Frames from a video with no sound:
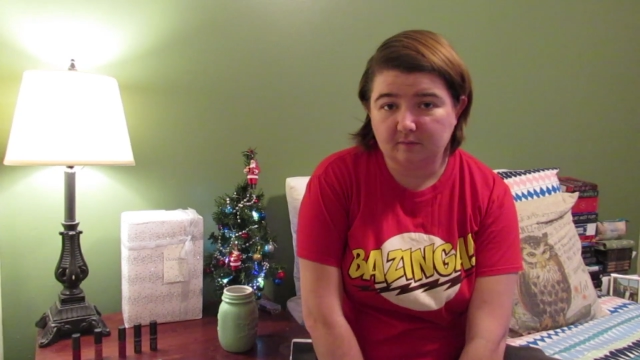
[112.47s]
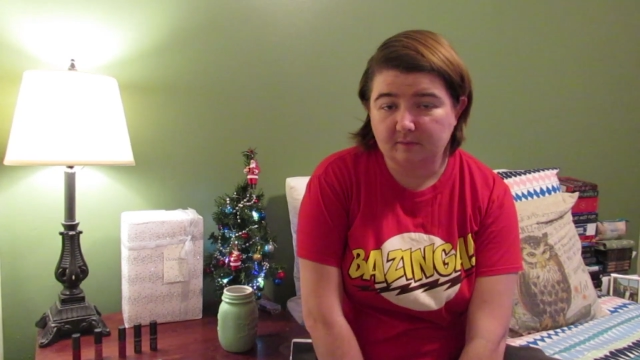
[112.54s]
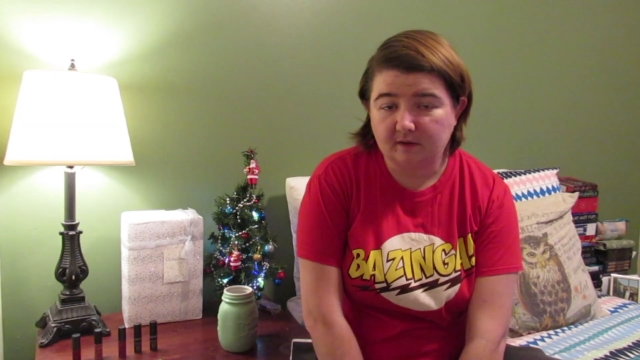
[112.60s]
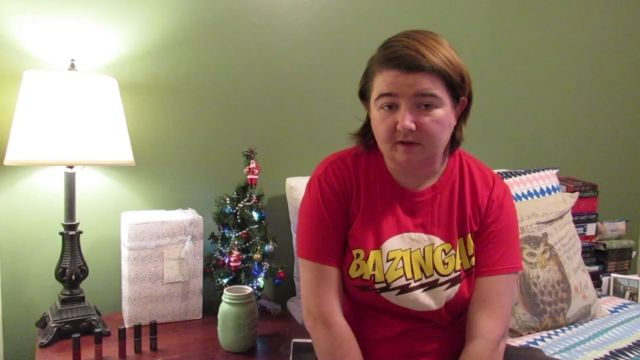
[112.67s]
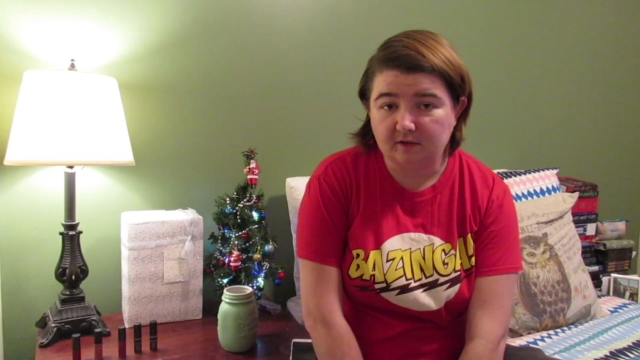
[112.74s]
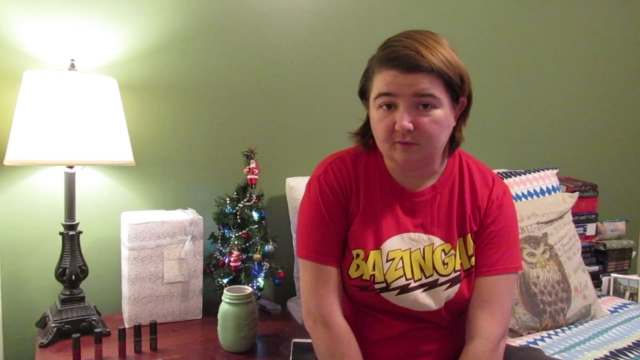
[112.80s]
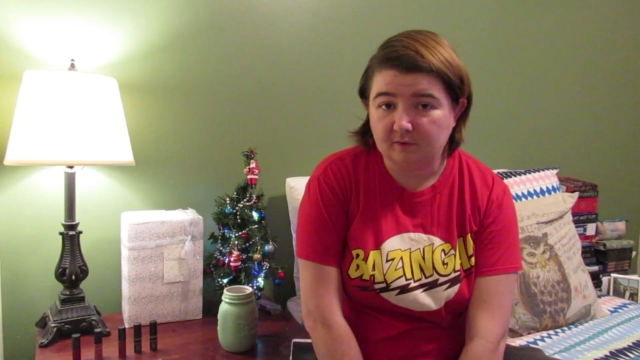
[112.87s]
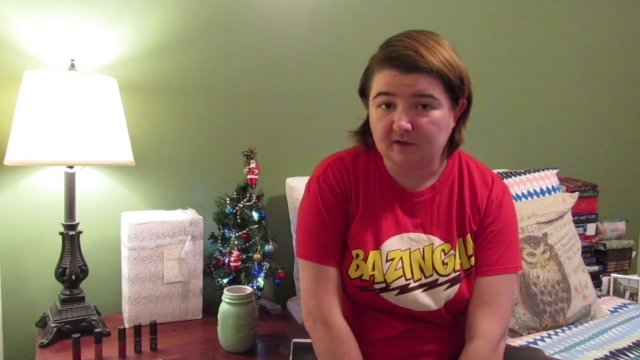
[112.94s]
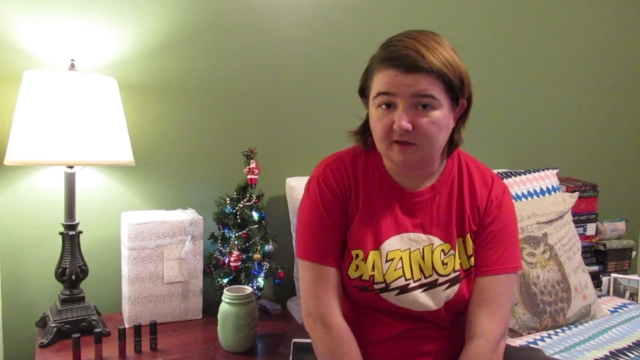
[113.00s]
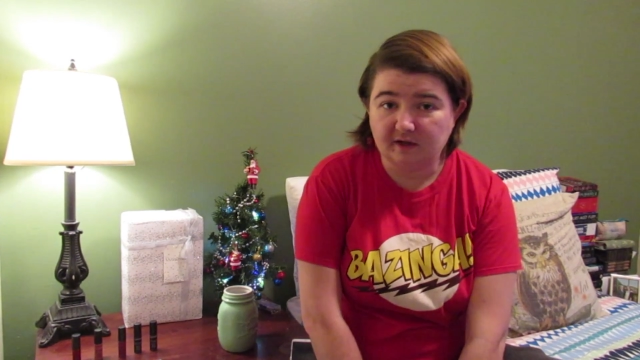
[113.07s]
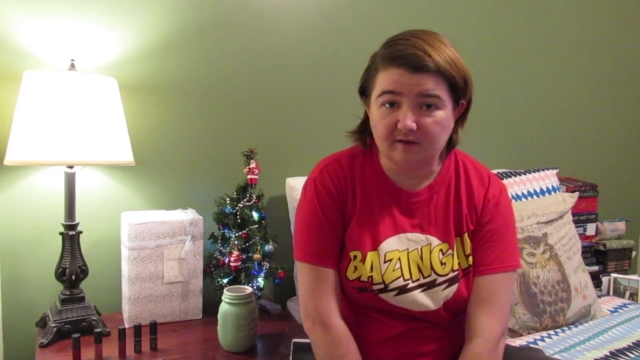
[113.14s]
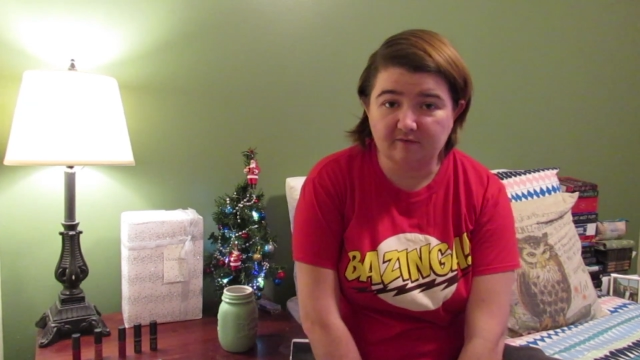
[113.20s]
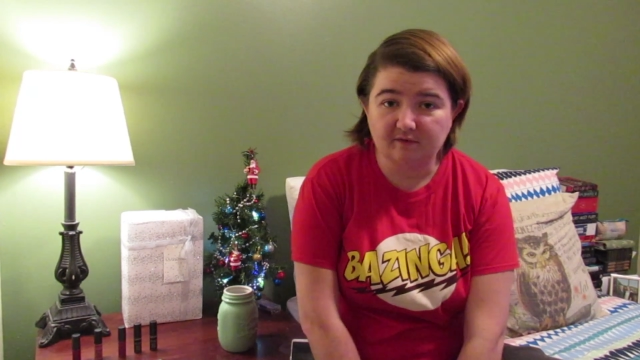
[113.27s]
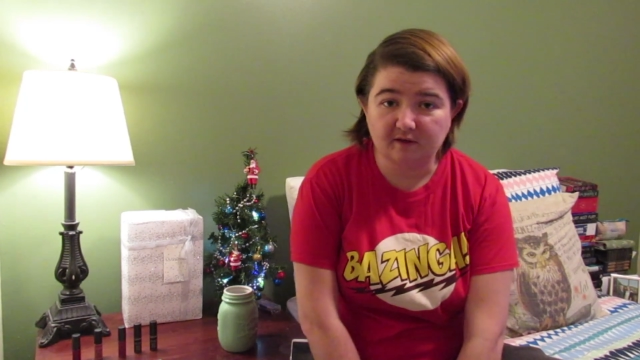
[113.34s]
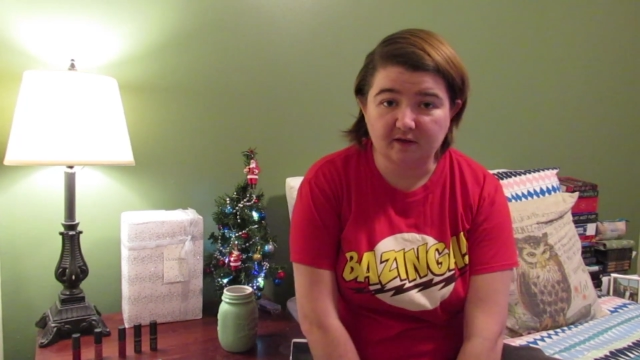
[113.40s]
by the way
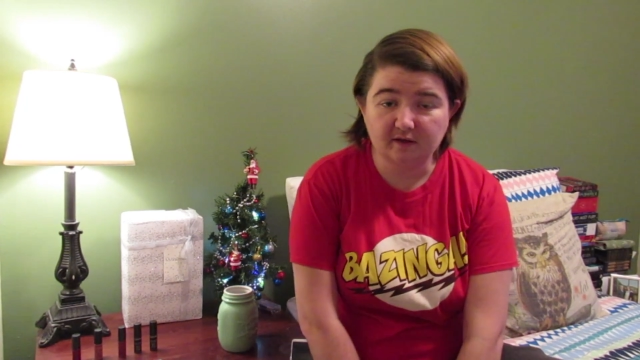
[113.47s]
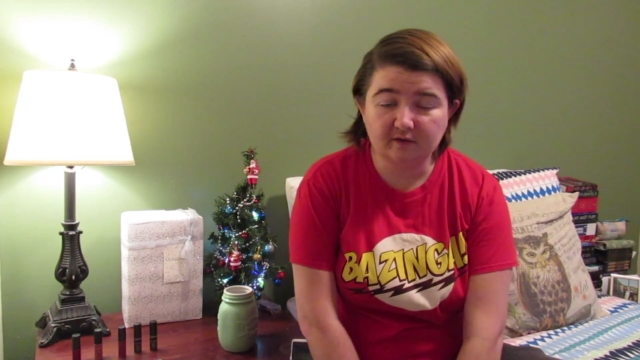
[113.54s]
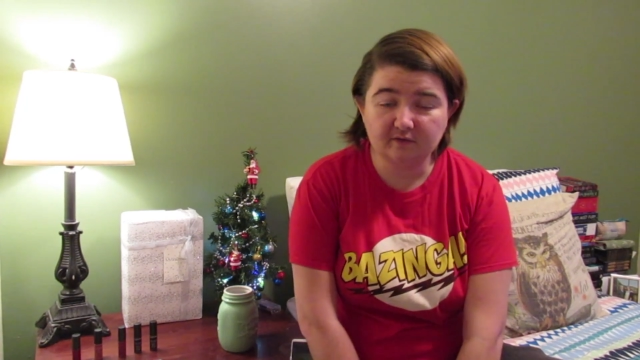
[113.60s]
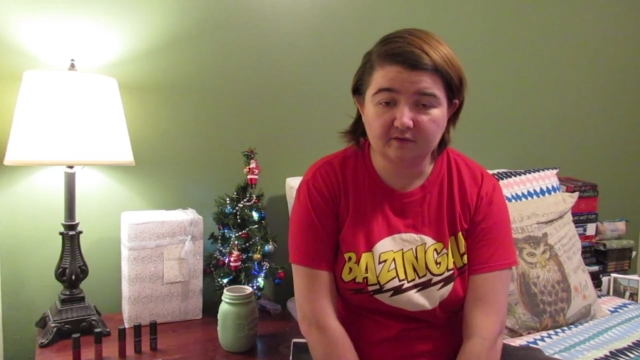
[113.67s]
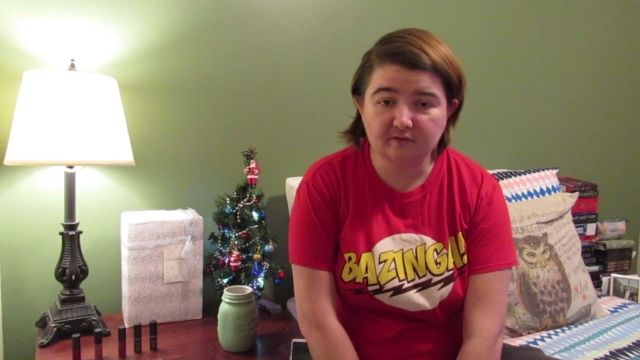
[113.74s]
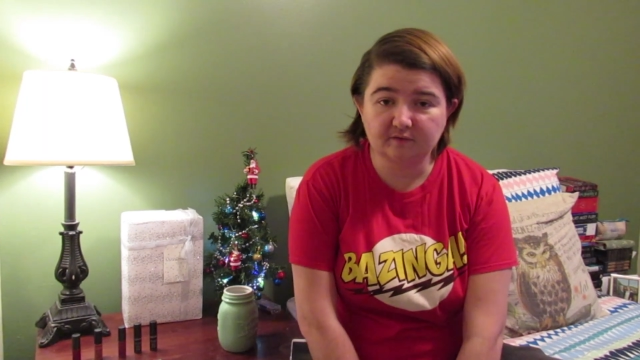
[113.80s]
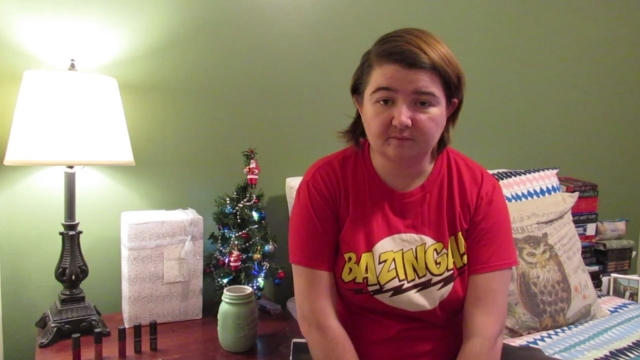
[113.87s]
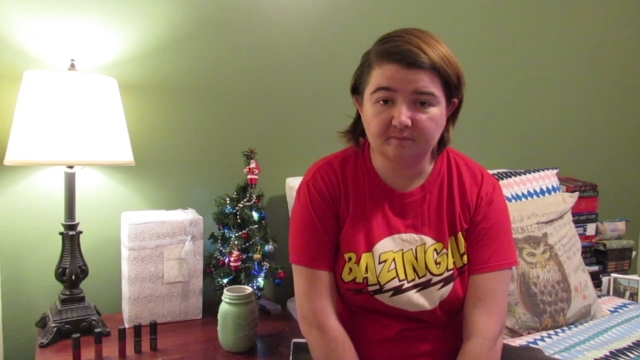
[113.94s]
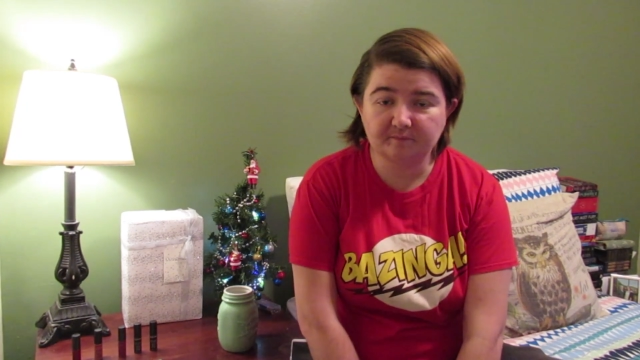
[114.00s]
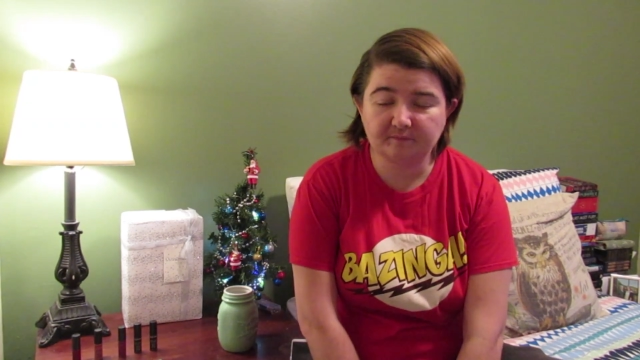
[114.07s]
Netflix.